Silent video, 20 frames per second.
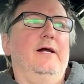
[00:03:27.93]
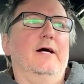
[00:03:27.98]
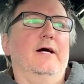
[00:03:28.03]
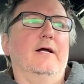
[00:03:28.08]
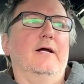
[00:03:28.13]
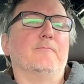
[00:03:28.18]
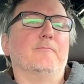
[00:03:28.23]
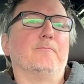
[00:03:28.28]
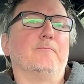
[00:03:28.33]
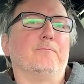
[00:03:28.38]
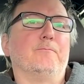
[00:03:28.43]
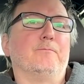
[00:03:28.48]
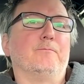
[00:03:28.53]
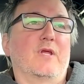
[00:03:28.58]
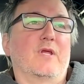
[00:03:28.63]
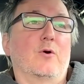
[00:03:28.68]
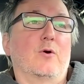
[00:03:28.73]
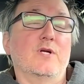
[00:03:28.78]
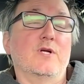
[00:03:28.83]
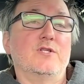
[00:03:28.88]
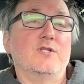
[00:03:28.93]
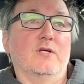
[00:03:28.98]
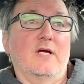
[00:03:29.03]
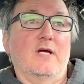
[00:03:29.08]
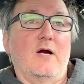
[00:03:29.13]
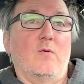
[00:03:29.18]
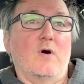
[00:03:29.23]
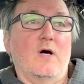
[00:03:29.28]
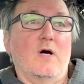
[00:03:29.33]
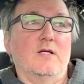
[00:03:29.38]
And
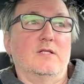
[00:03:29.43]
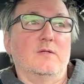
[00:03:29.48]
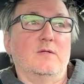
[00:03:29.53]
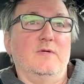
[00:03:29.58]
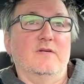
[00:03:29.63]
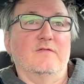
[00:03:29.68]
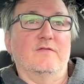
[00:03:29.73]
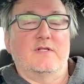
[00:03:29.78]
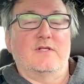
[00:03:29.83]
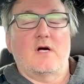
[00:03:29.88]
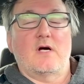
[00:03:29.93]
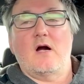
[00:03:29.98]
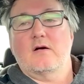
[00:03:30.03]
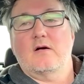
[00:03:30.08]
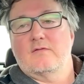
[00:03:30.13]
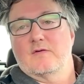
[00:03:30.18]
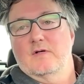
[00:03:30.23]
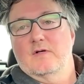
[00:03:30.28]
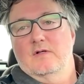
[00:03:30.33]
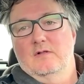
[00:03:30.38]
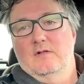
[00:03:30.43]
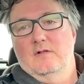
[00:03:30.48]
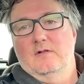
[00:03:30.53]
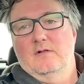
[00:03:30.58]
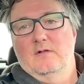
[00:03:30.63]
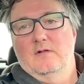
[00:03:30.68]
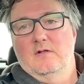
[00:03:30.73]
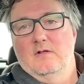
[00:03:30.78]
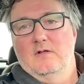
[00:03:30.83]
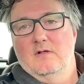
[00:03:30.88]
originally I wanted to be a photographer.